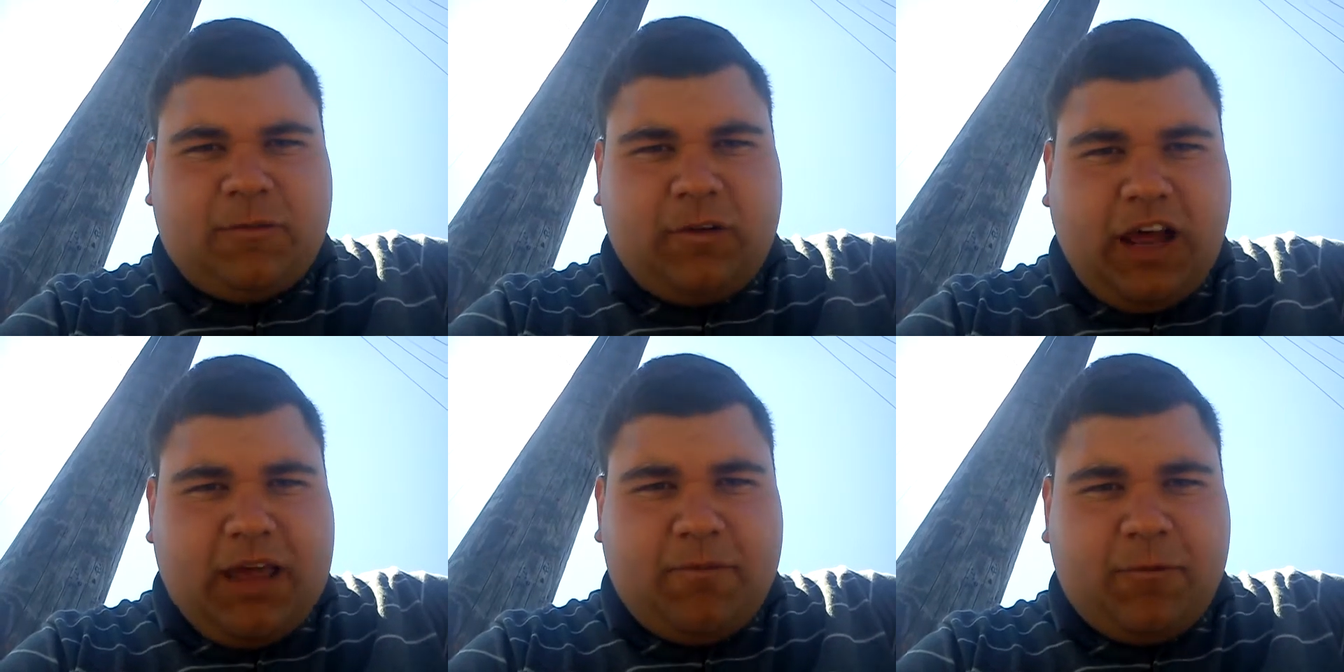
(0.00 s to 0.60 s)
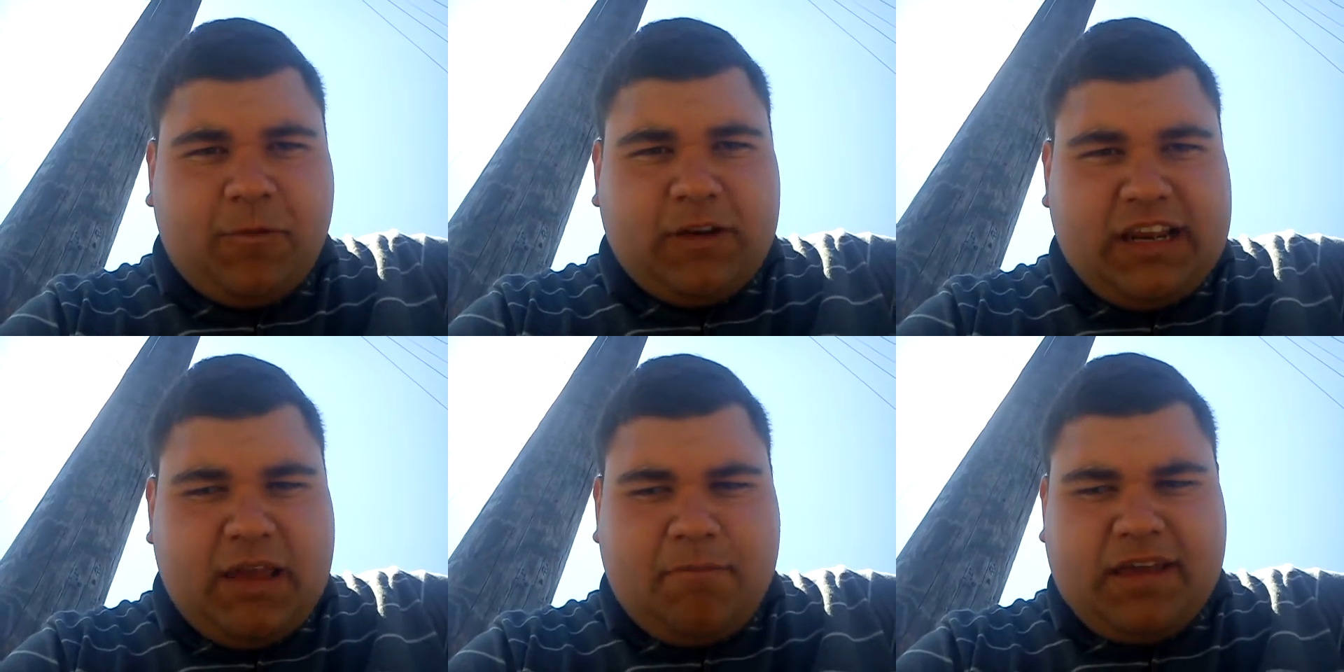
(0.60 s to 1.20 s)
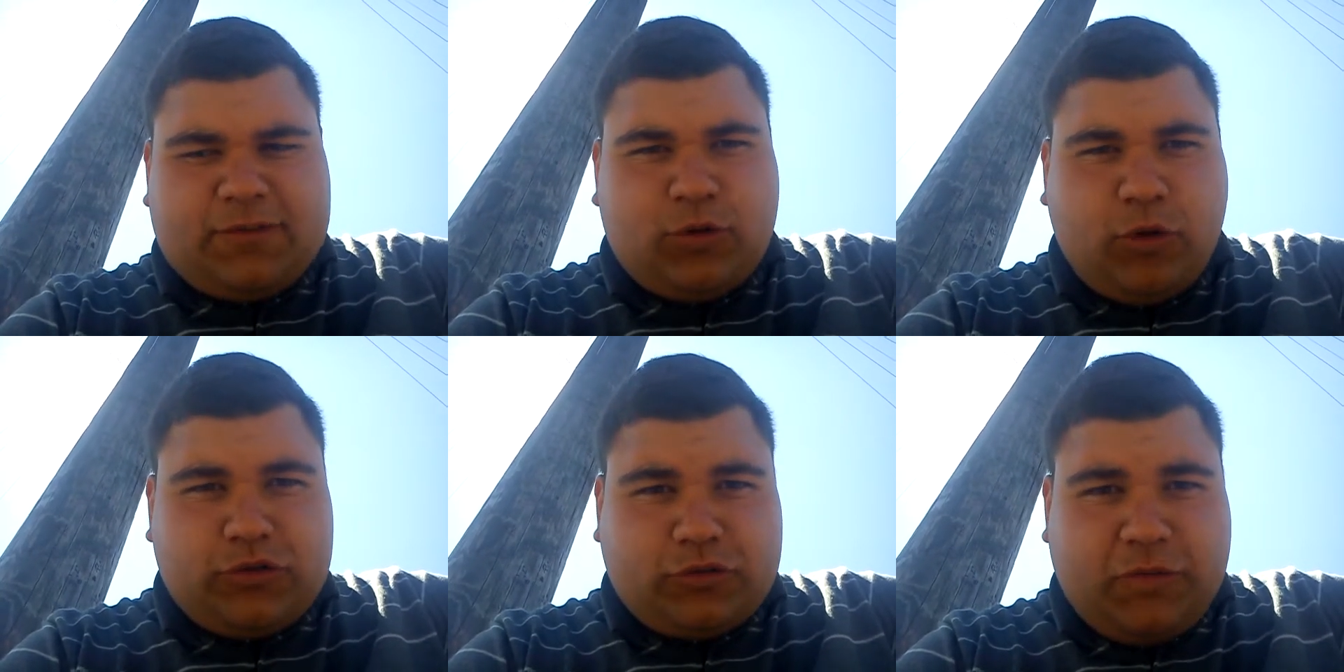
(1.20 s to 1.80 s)
flame for the Olympic
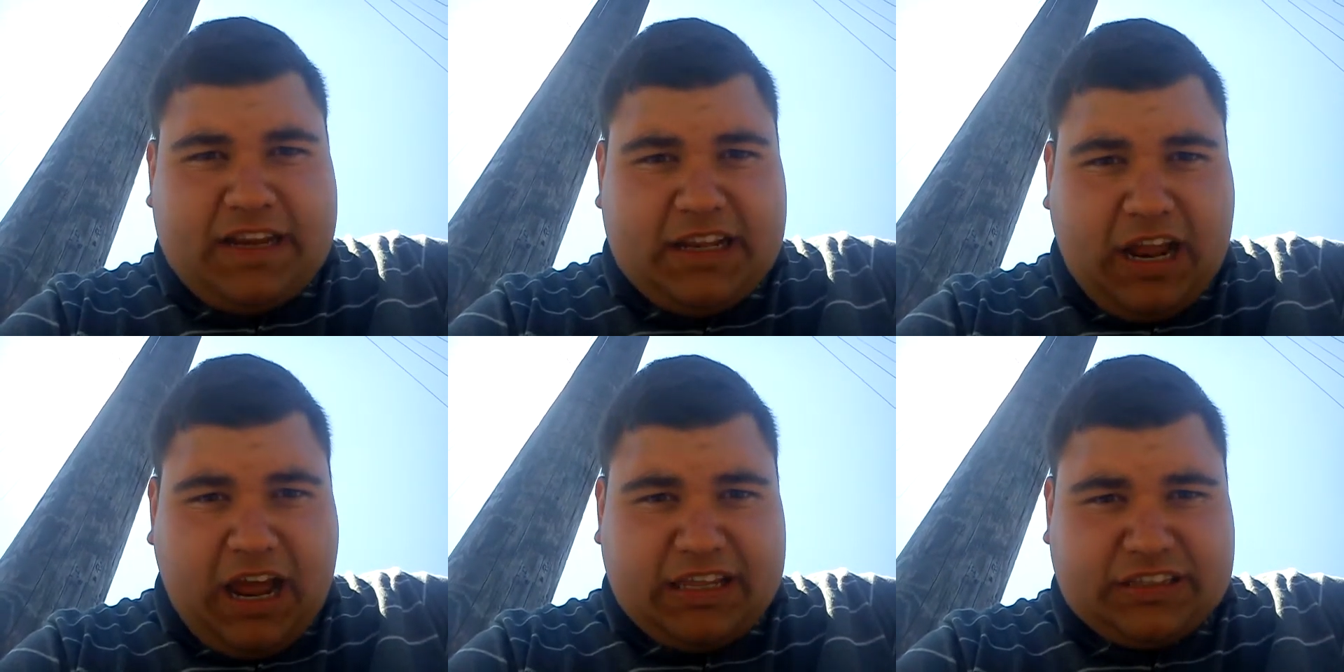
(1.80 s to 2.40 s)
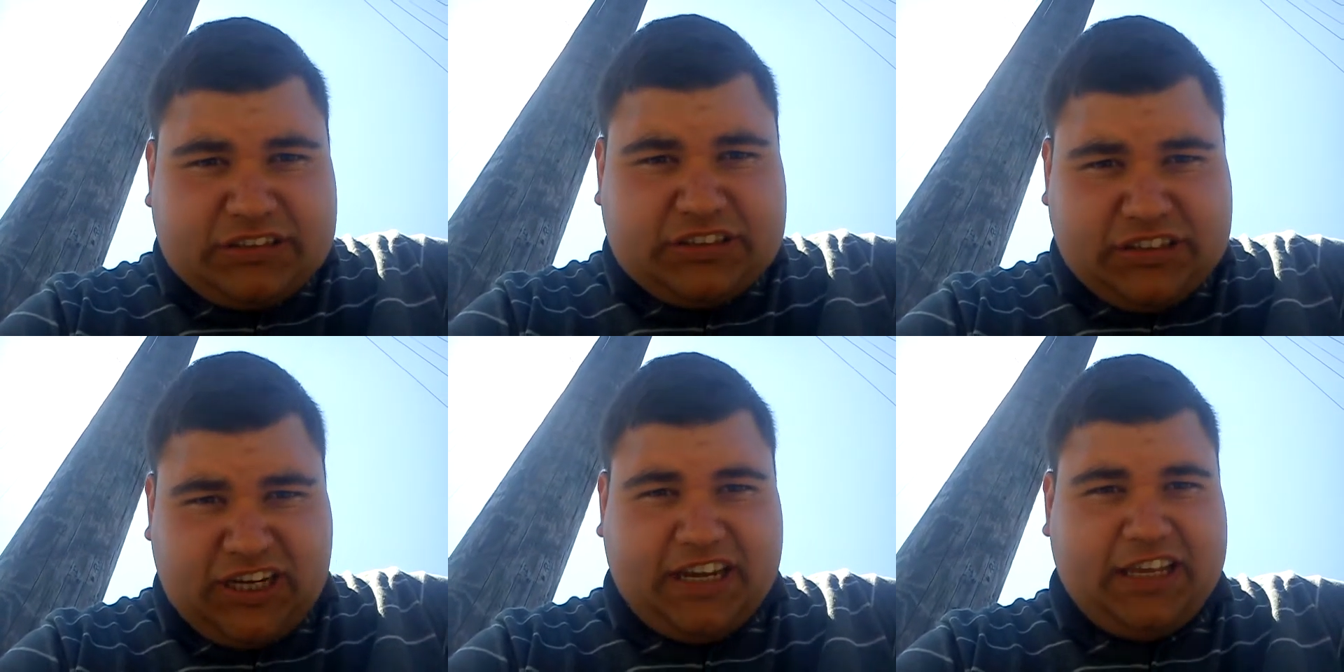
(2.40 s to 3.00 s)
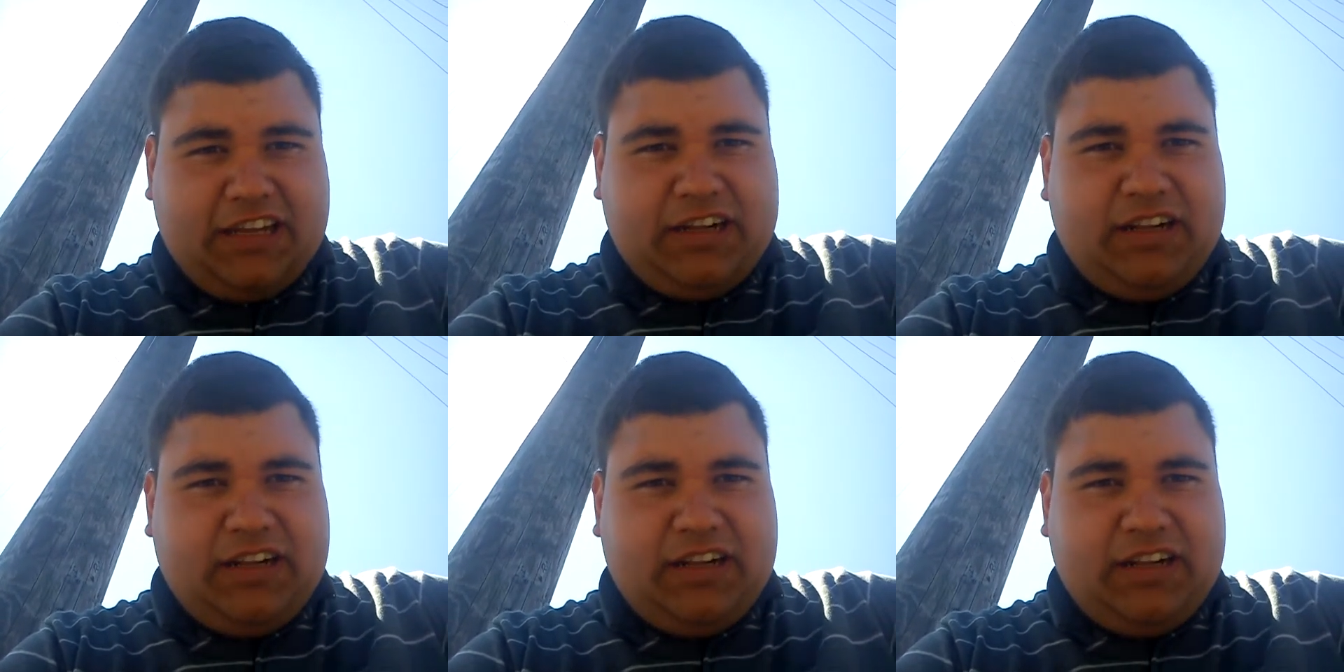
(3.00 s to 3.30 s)
torch relay today.